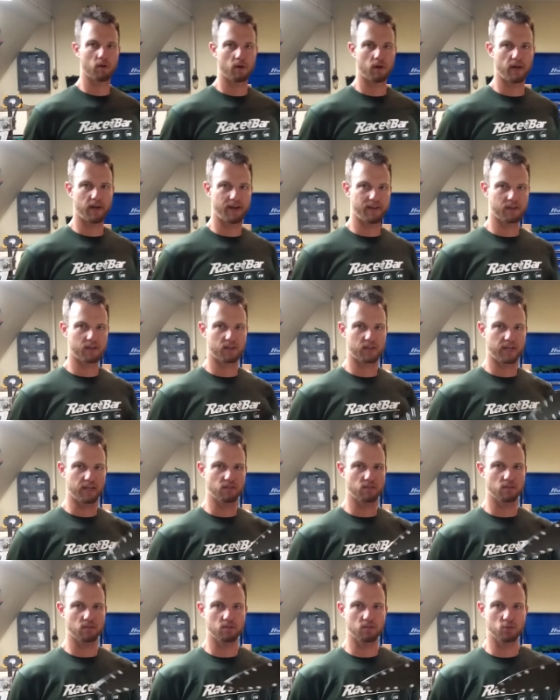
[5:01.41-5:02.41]
I
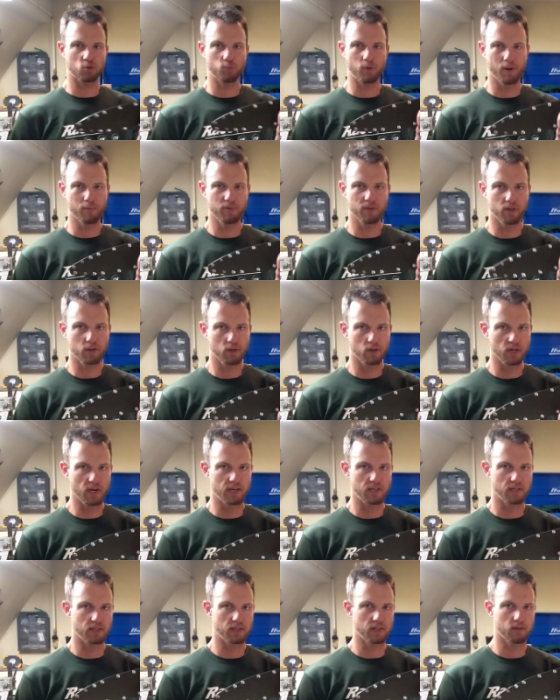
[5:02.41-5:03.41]
guess this is probably a good
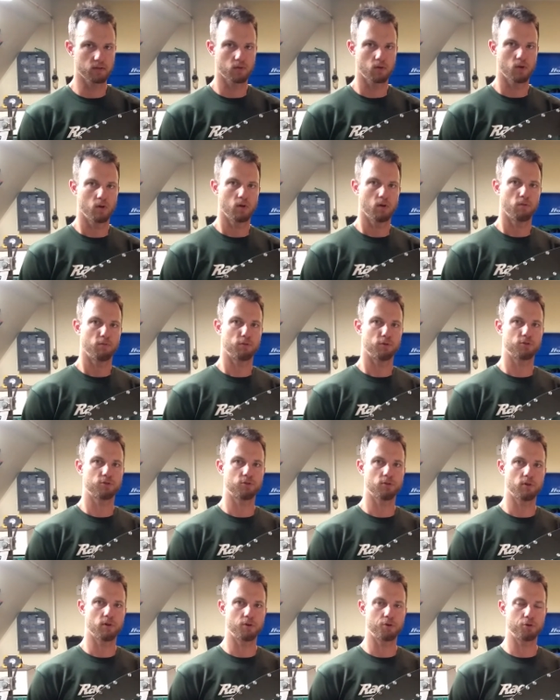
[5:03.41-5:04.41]
idea for
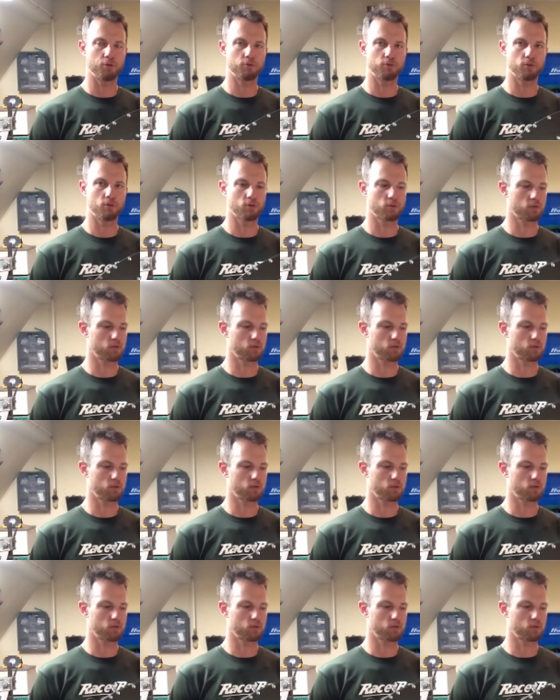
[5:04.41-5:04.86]
certain users